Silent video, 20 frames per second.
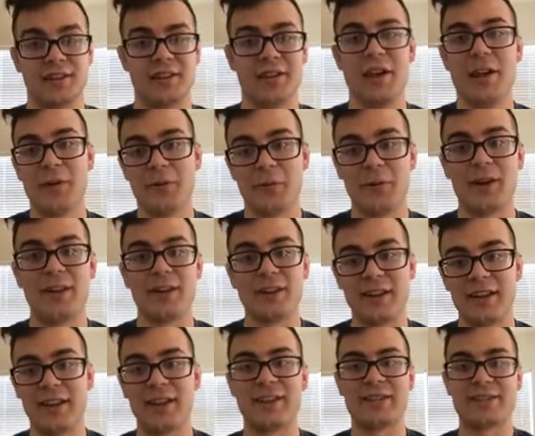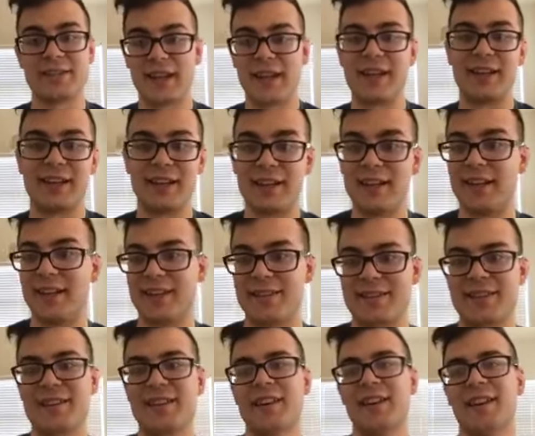what they say it
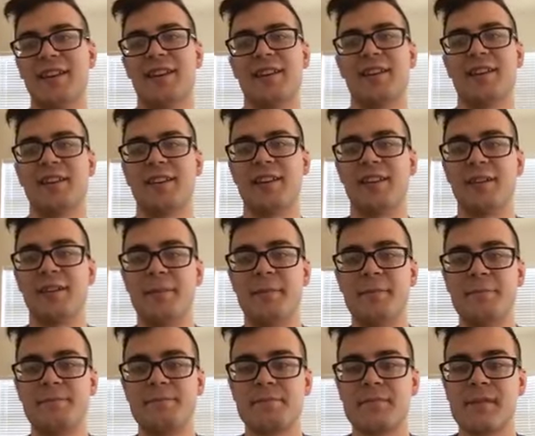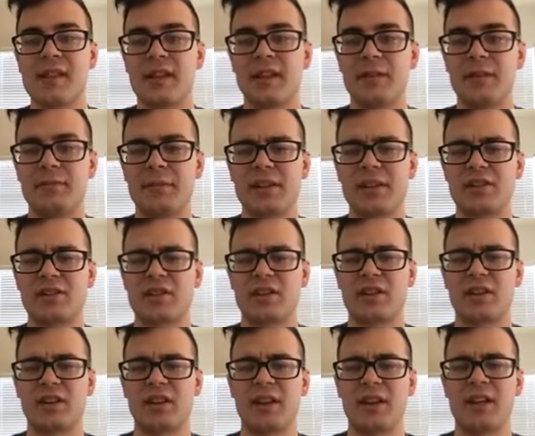is, and make
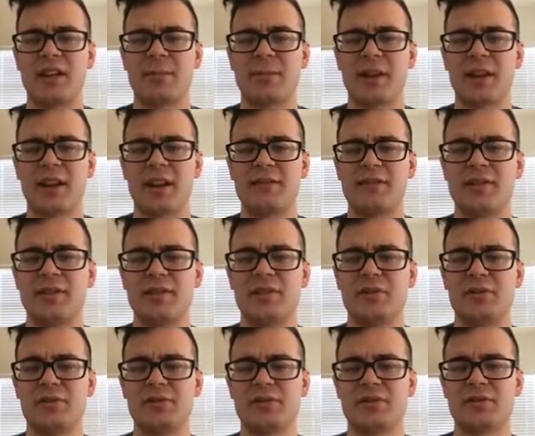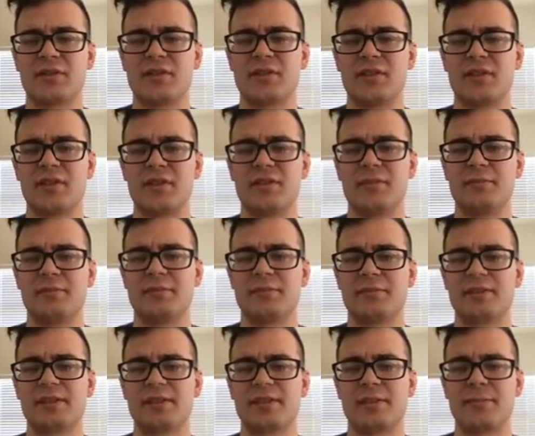sure. And I might have to do some,
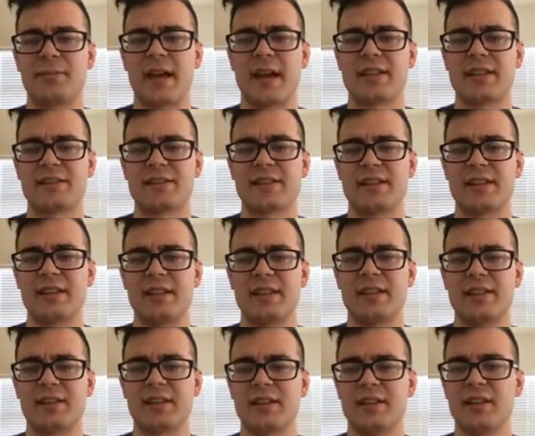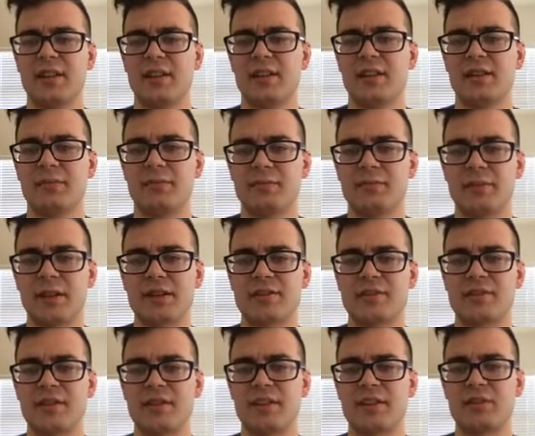since I'm passing in
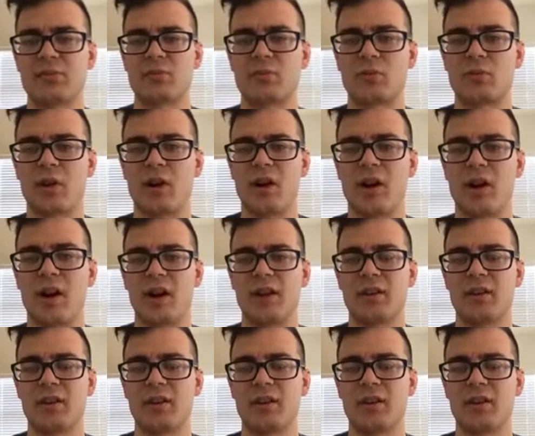basically these raw